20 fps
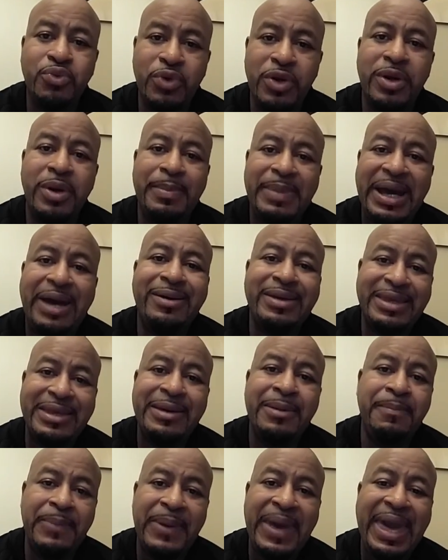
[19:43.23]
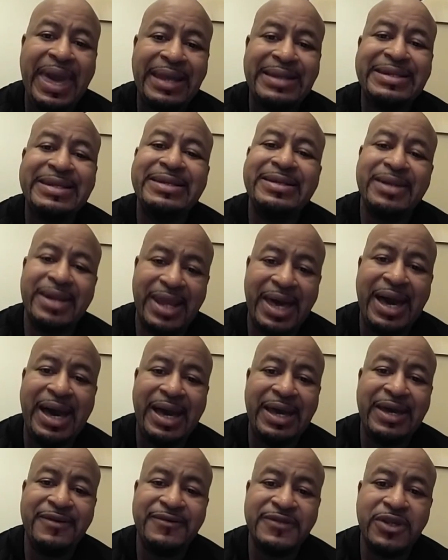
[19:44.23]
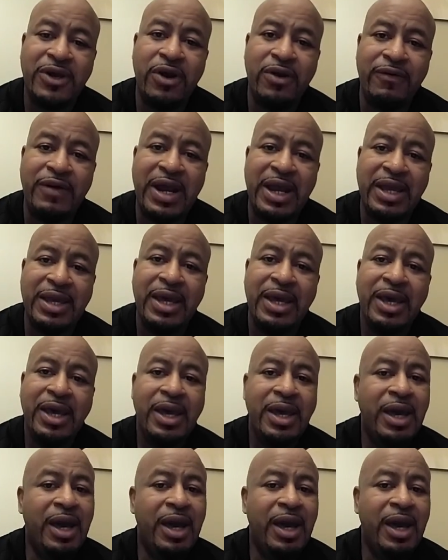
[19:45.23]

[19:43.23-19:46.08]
We're about impacting lives, all right?